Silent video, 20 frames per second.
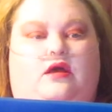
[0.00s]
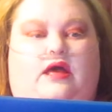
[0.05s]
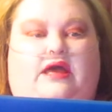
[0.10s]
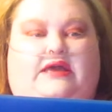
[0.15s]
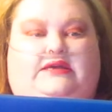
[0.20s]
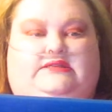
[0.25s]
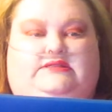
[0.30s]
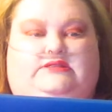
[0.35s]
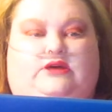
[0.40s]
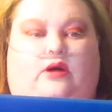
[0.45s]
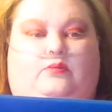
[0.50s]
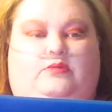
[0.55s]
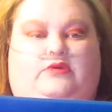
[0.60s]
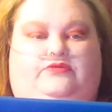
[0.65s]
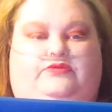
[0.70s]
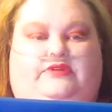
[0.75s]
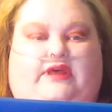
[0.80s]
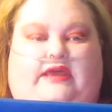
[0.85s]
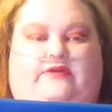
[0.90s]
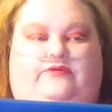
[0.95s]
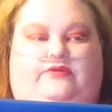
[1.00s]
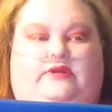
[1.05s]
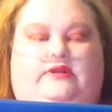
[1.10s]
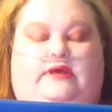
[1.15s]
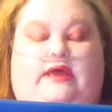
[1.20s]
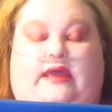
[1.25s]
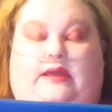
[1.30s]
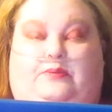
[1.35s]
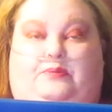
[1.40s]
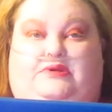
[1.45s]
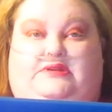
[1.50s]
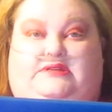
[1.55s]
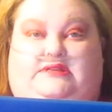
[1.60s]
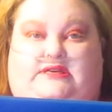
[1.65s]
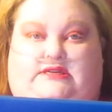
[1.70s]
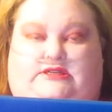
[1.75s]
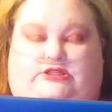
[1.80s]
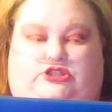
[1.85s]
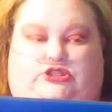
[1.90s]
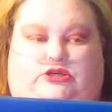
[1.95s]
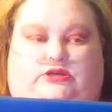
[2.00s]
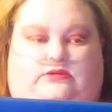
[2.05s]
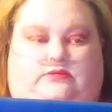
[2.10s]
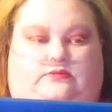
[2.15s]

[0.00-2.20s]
a psalm of David, a petition.